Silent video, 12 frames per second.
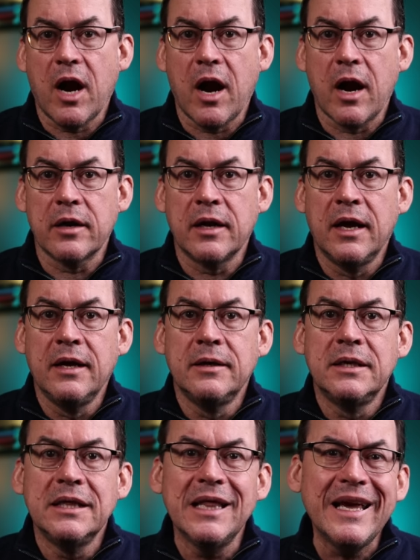a card.
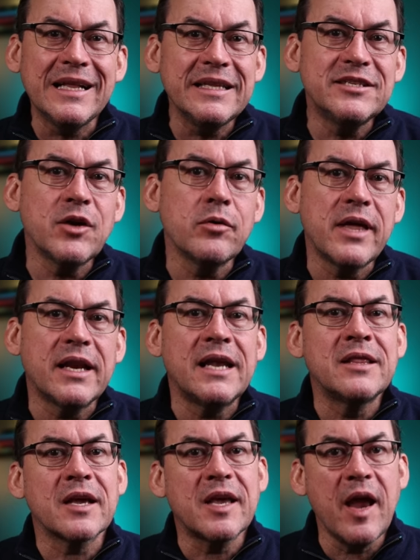Likely so that
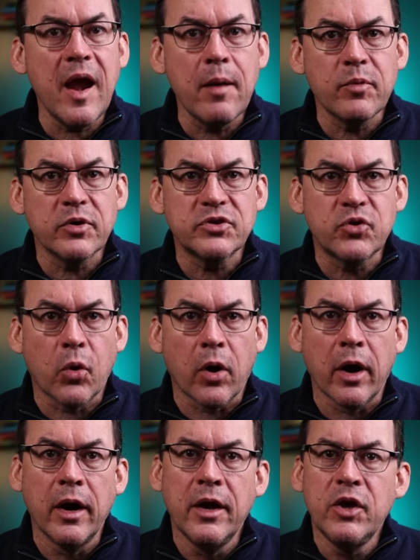in the camera
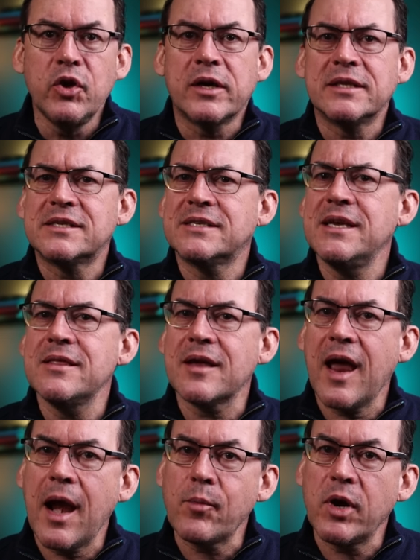store, you can see the
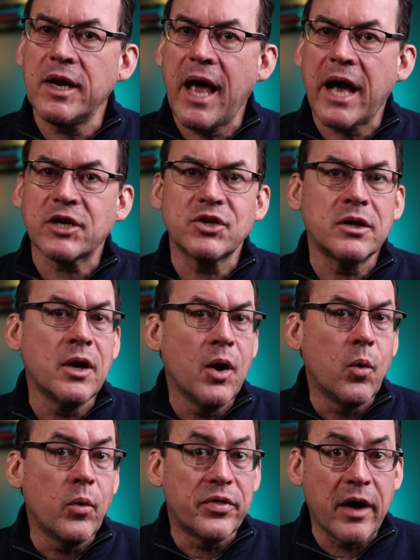camera in action
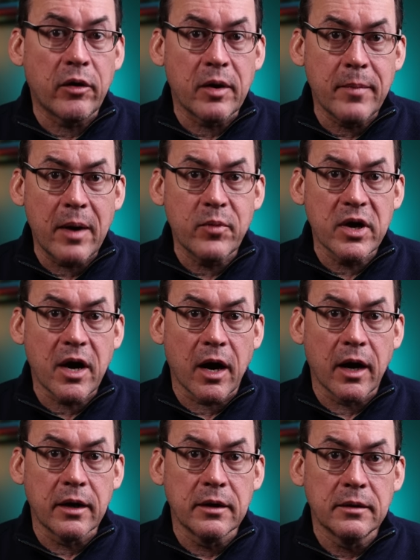without a memory
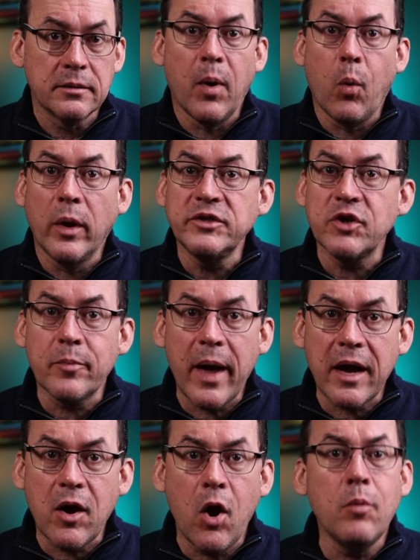card. But once you're
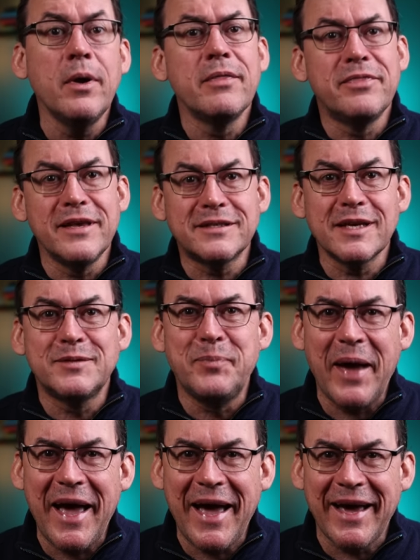back home, this is
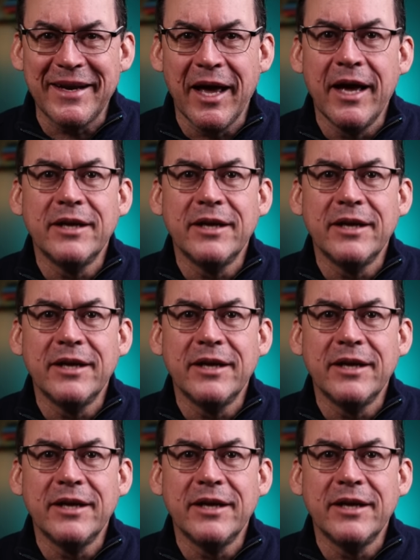bad.